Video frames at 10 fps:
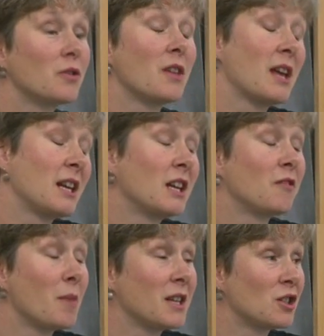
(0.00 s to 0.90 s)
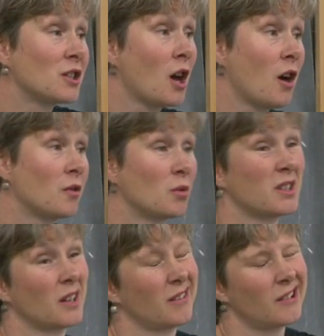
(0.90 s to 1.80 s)
they then leave messages afterwards
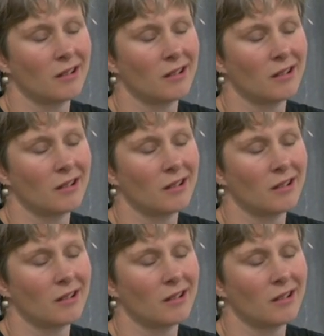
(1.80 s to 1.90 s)
saying,